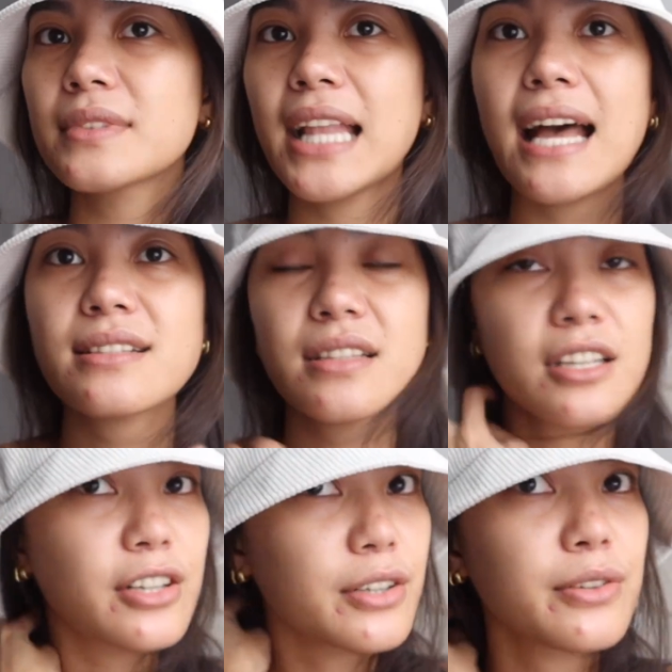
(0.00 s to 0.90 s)
Last
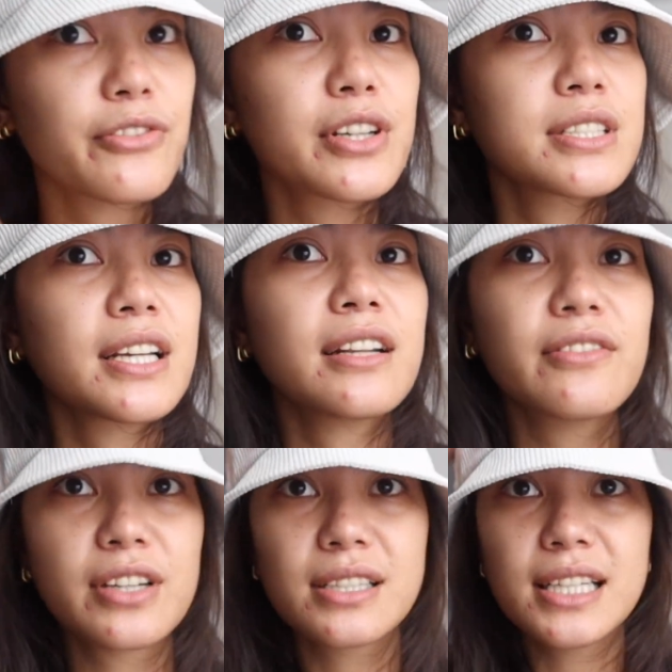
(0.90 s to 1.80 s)
year, yung first year
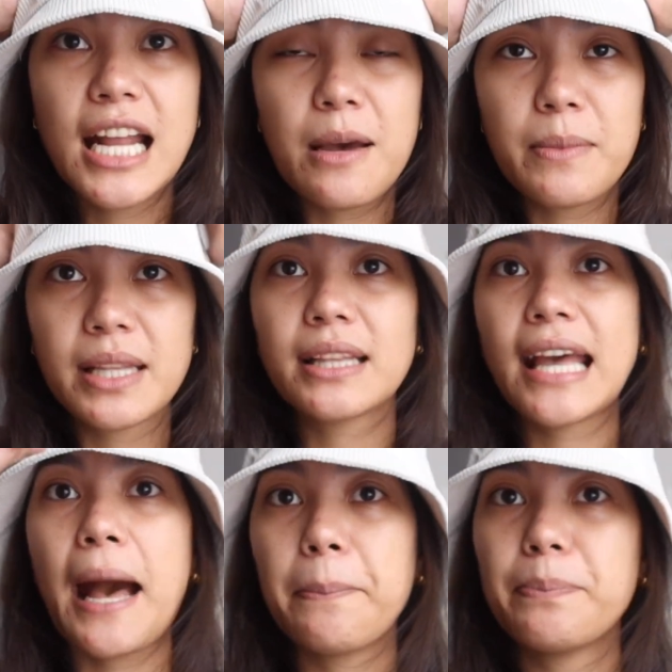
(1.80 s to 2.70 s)
anniversary namin,
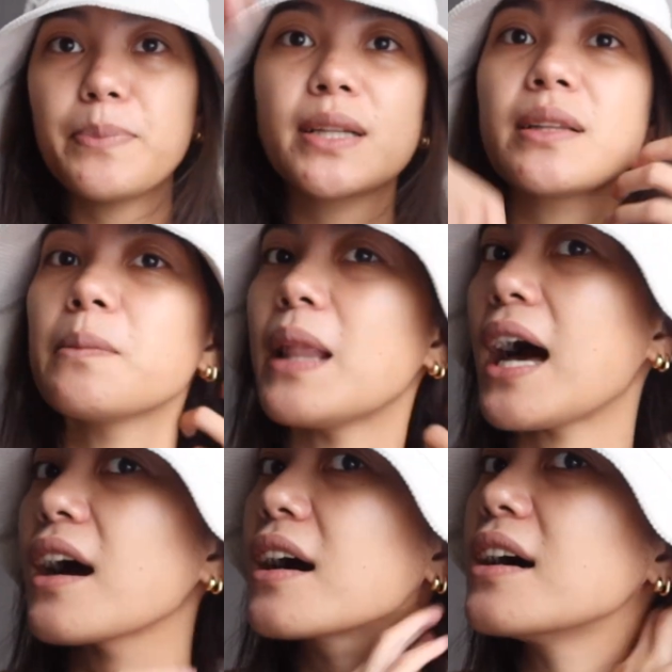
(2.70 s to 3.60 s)
cap na black.